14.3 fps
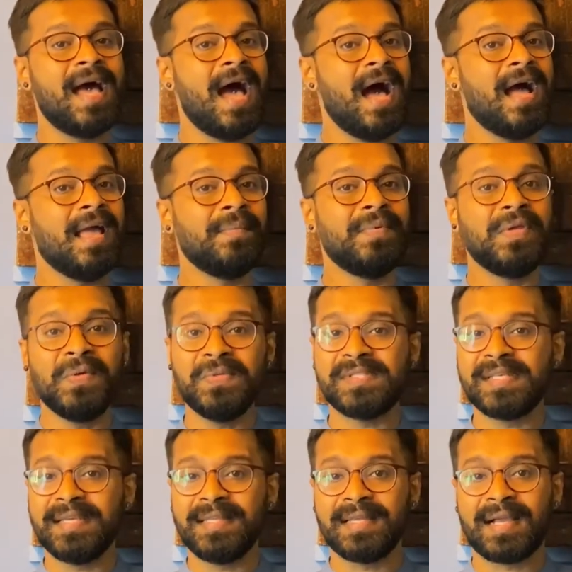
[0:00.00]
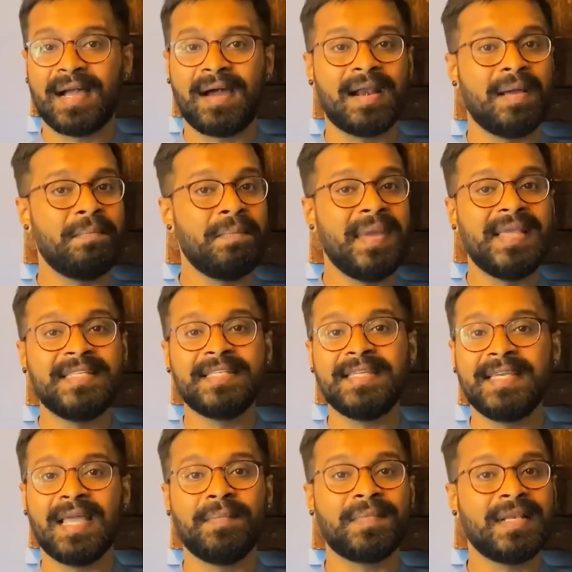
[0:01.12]
I am using the car, I'm
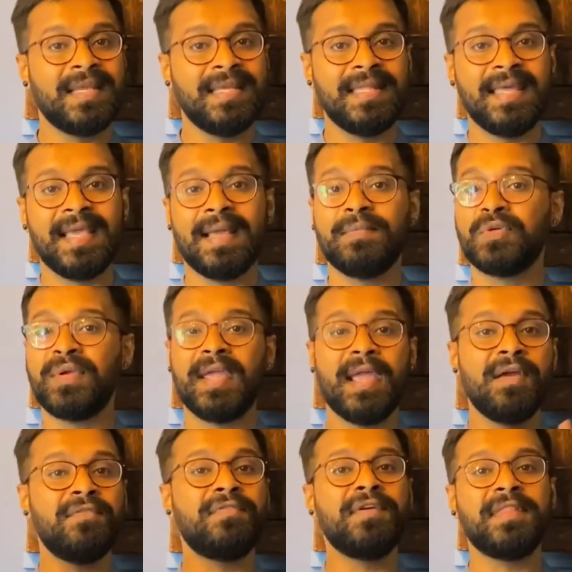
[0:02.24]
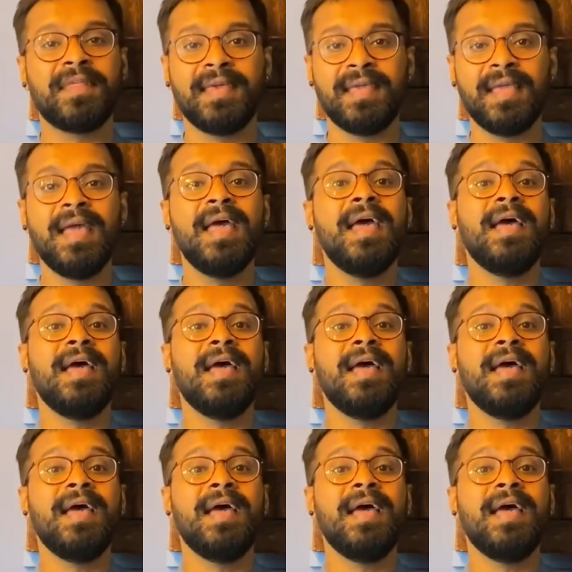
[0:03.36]
maintaining, I'm cleaning, I'm doing everything